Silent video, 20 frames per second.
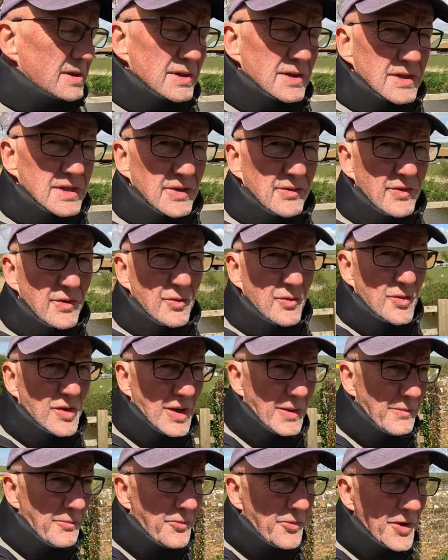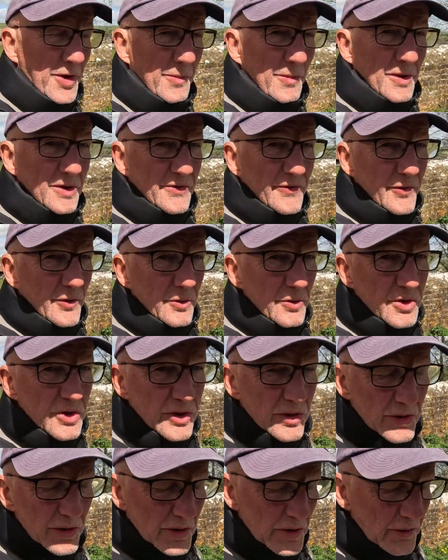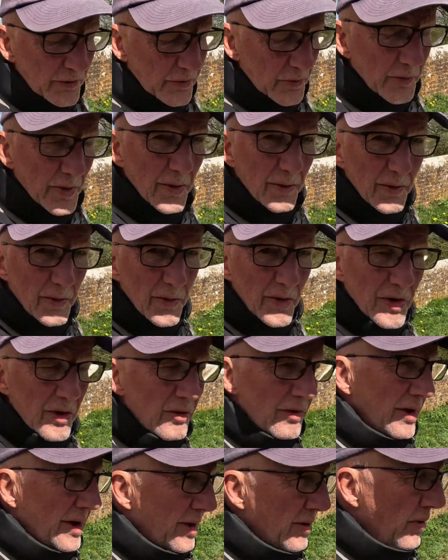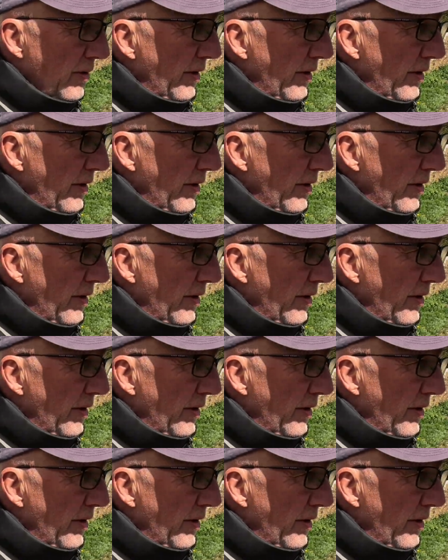So we've come pretty much full circle from where we were earlier